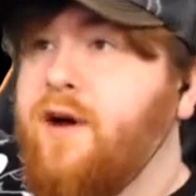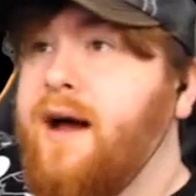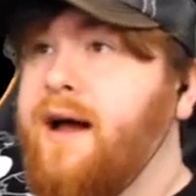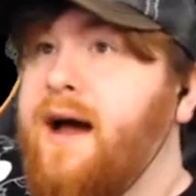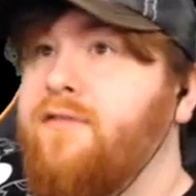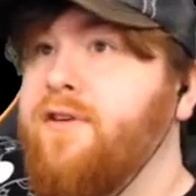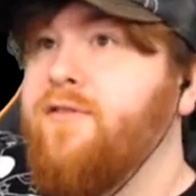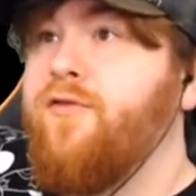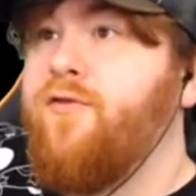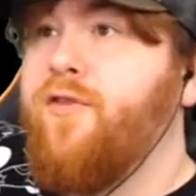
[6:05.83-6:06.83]
I
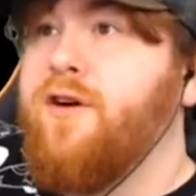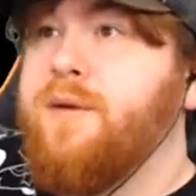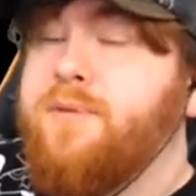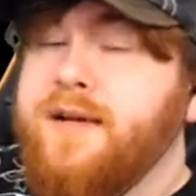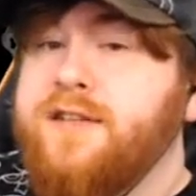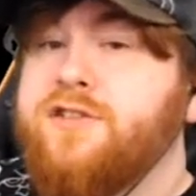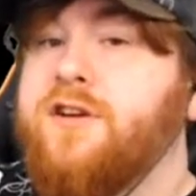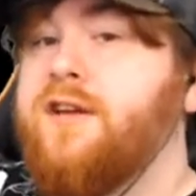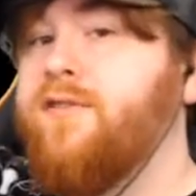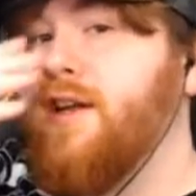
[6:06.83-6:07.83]
haven't fully played
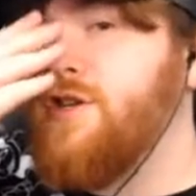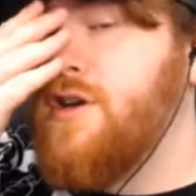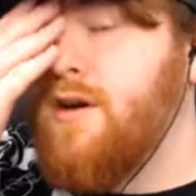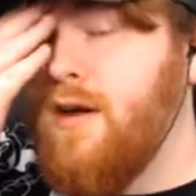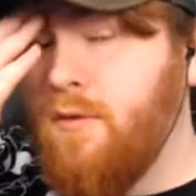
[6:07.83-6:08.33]
Sonic Adventure.